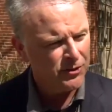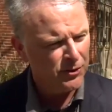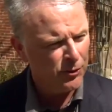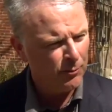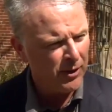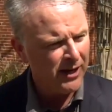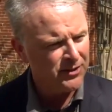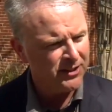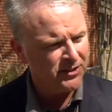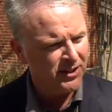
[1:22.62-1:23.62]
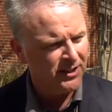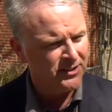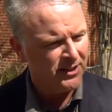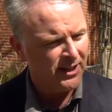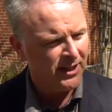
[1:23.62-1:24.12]
us to do projects
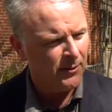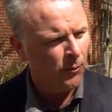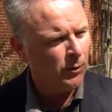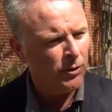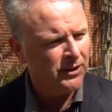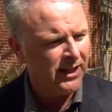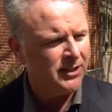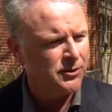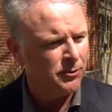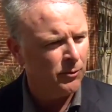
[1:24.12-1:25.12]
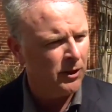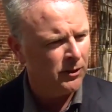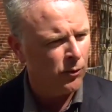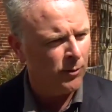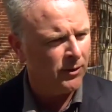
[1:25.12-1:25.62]
that um, we wouldn't get to uh,
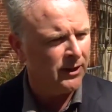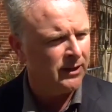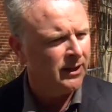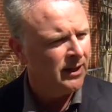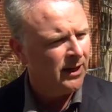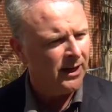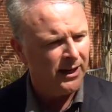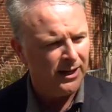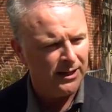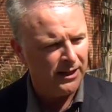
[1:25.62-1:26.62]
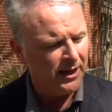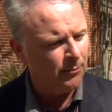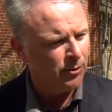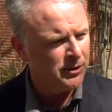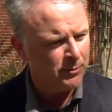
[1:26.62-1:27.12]
normally. Uh, a lot
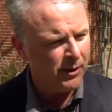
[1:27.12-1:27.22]
of bridge